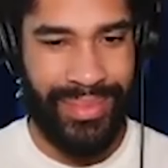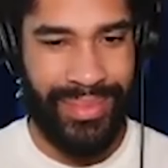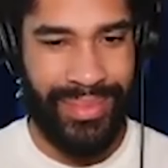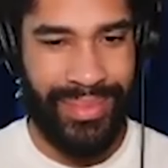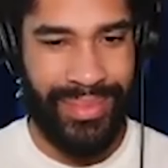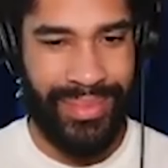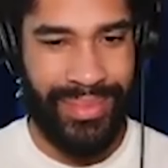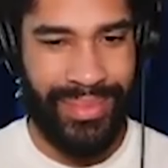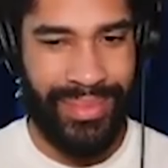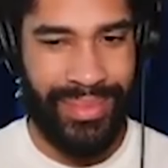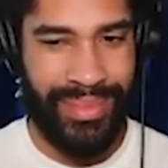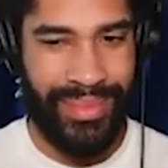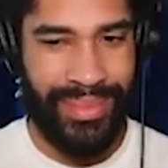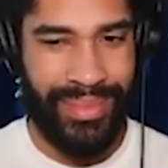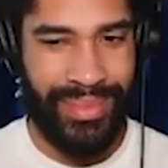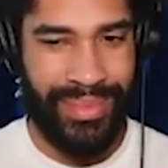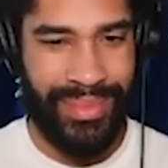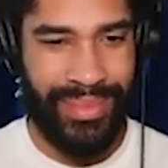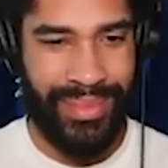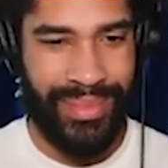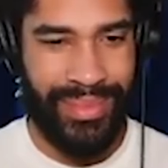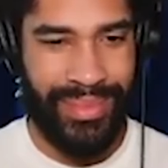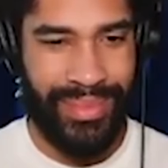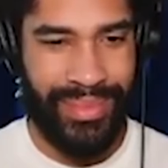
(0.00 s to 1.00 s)

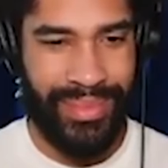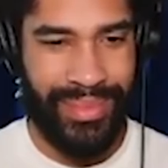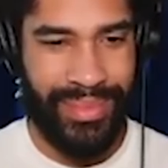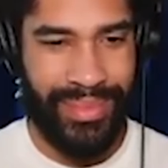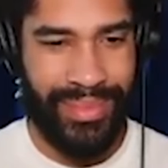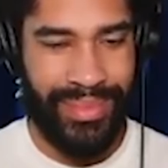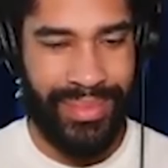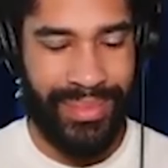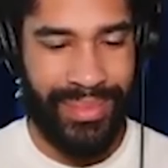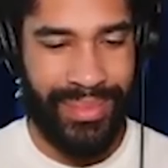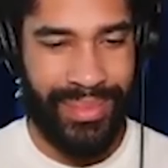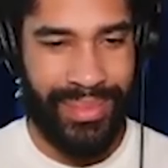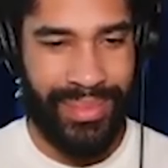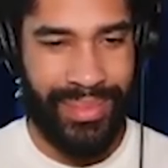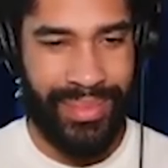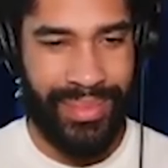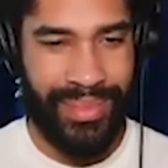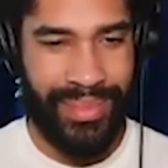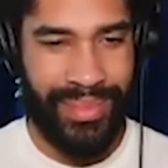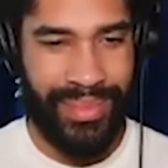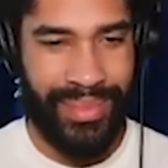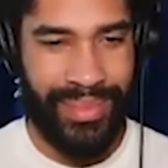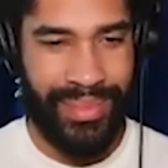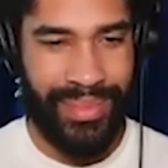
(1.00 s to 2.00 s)

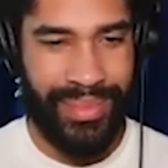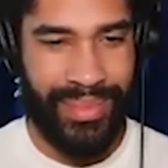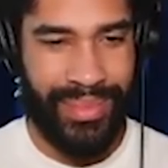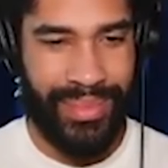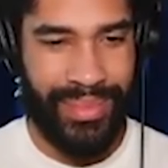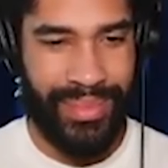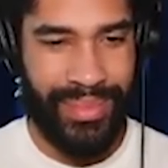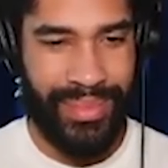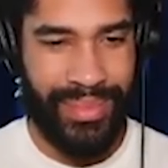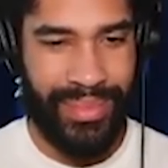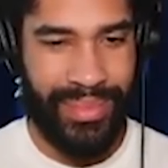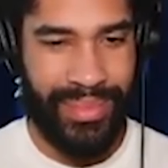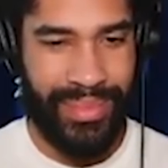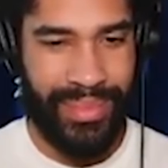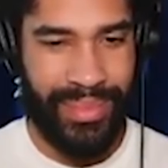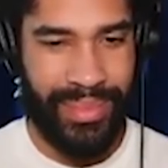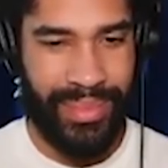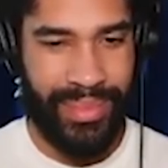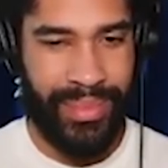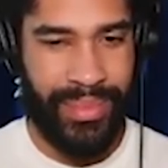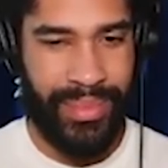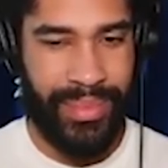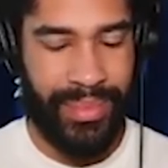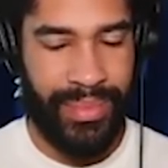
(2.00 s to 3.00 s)

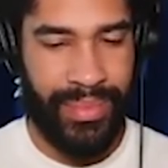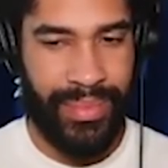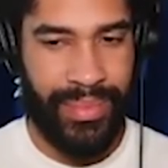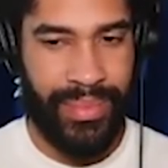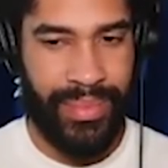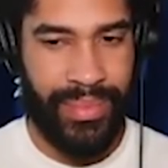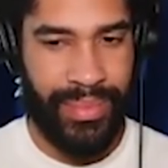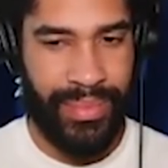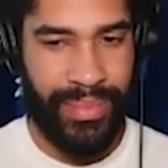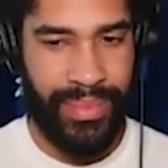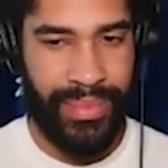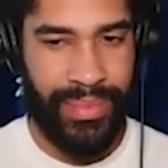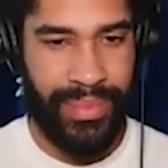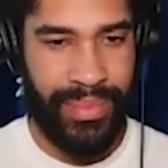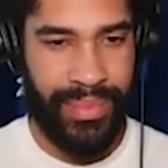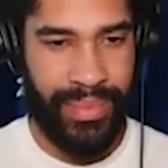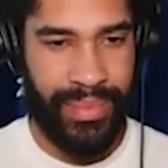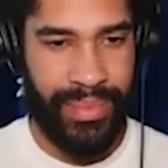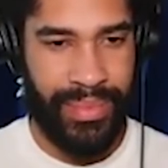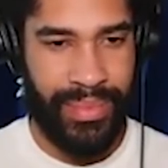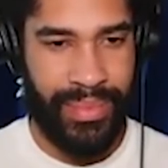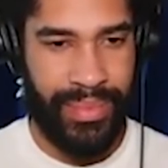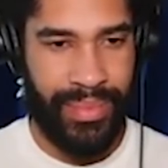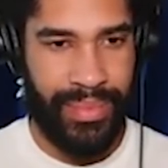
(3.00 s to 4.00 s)

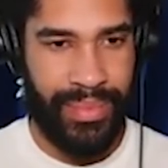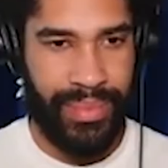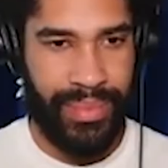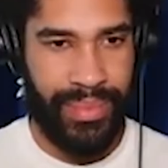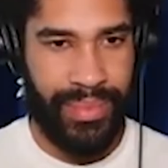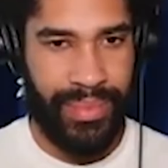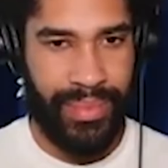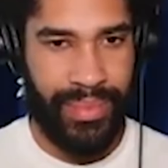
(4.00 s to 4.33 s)
No words are spoken by the person on screen.